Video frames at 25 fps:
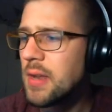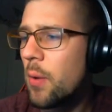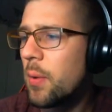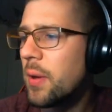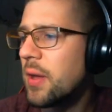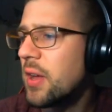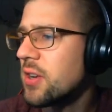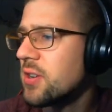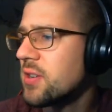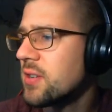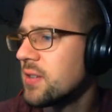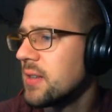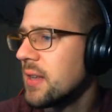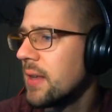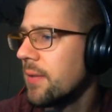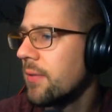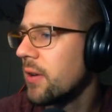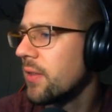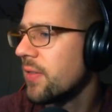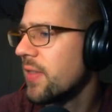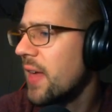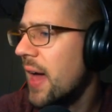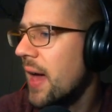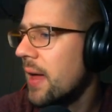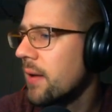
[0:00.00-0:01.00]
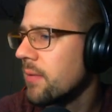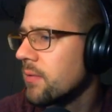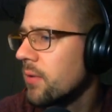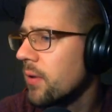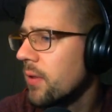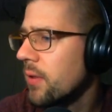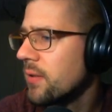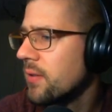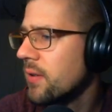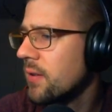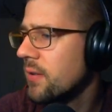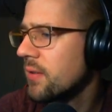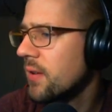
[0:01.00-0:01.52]
Now we could just leave it at that.
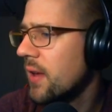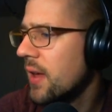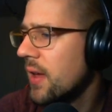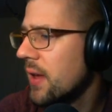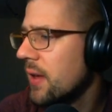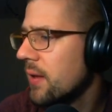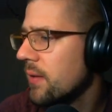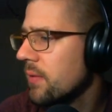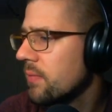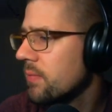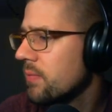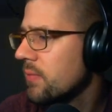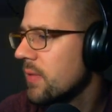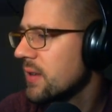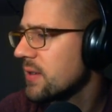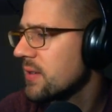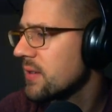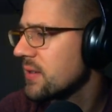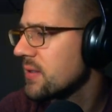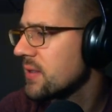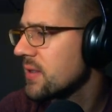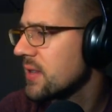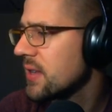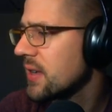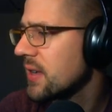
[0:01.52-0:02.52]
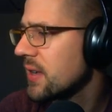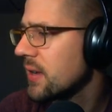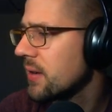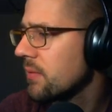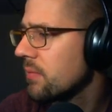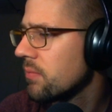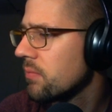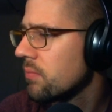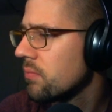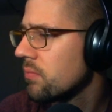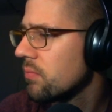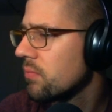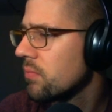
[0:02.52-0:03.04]
So this is a this is
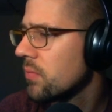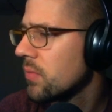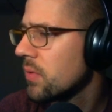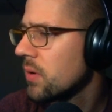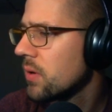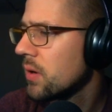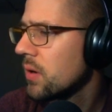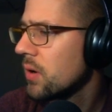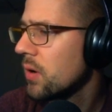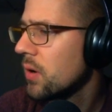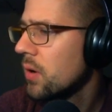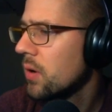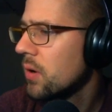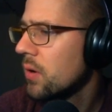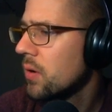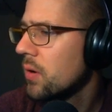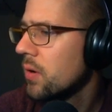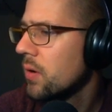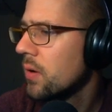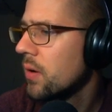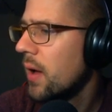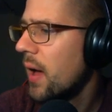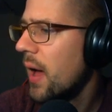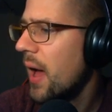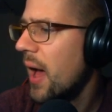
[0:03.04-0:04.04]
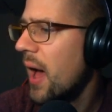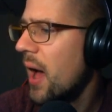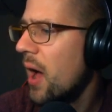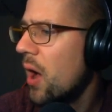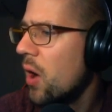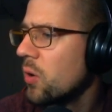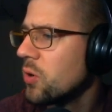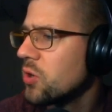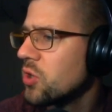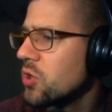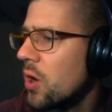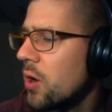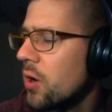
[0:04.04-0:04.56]
the
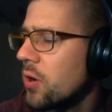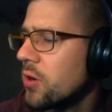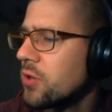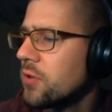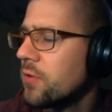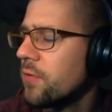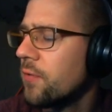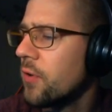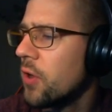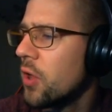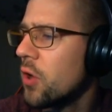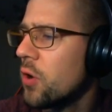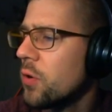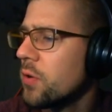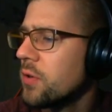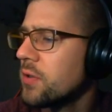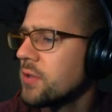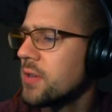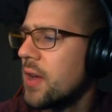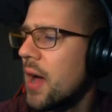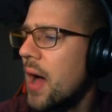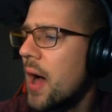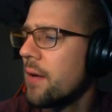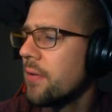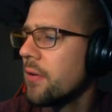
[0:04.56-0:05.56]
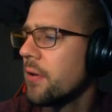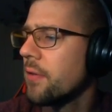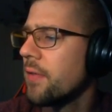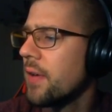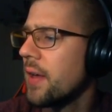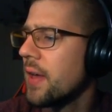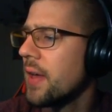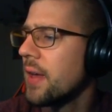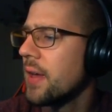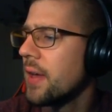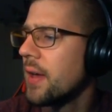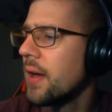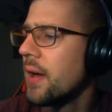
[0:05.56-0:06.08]
how charge flows off of
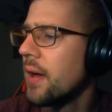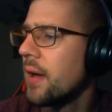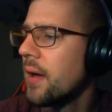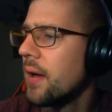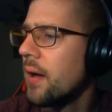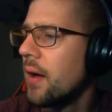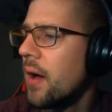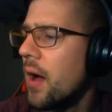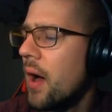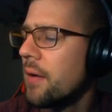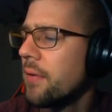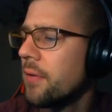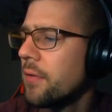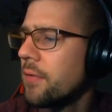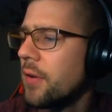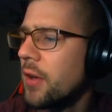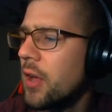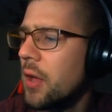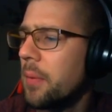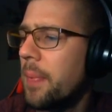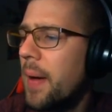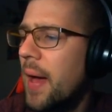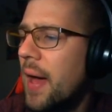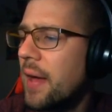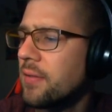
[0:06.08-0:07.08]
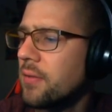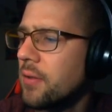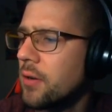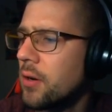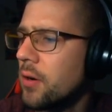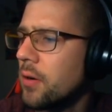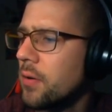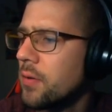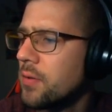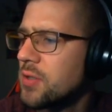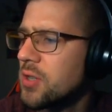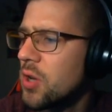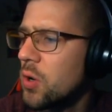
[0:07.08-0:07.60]
a uh, off of a
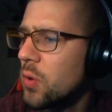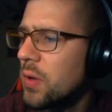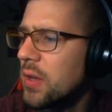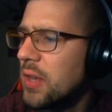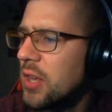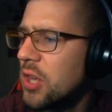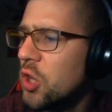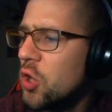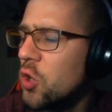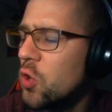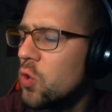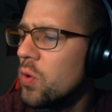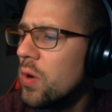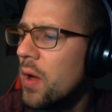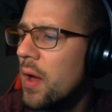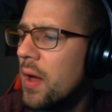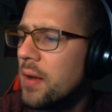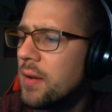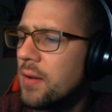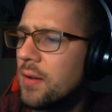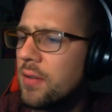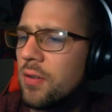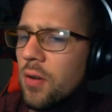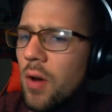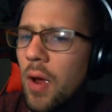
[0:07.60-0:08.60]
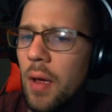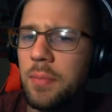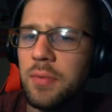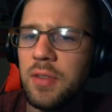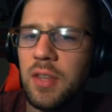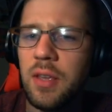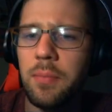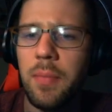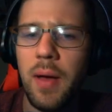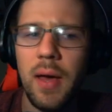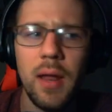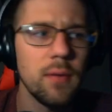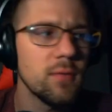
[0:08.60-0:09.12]
capacitor. So Q
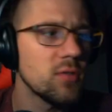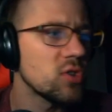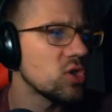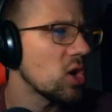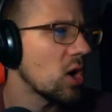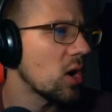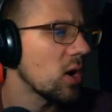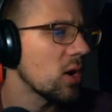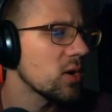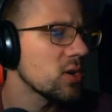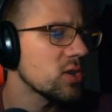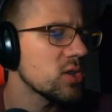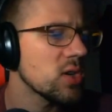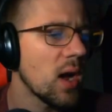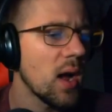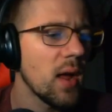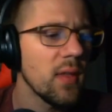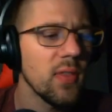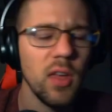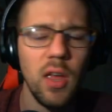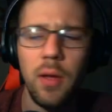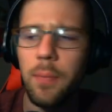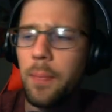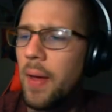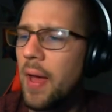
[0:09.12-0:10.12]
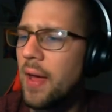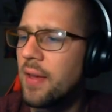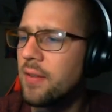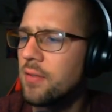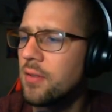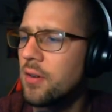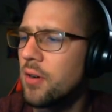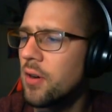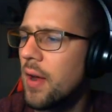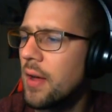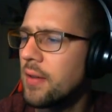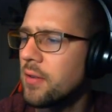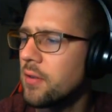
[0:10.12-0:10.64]
describes the amount of charge on the
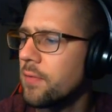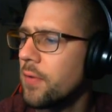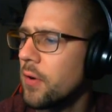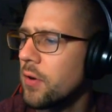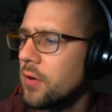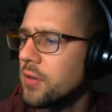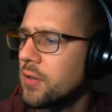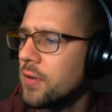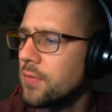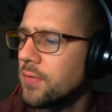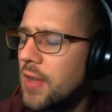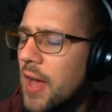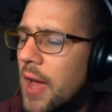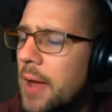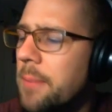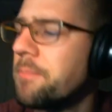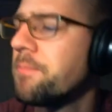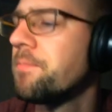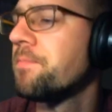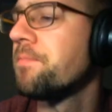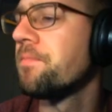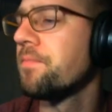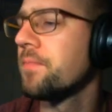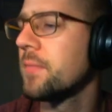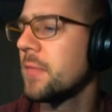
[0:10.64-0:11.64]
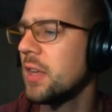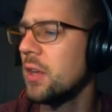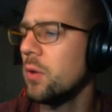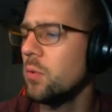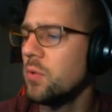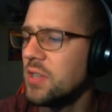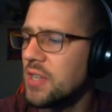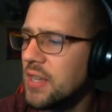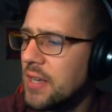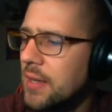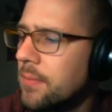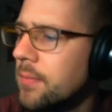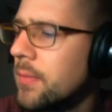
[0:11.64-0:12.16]
capacitor as a function of time,
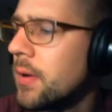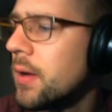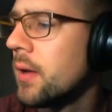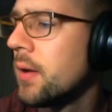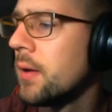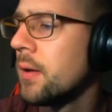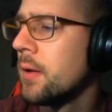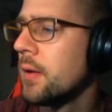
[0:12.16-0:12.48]
QT.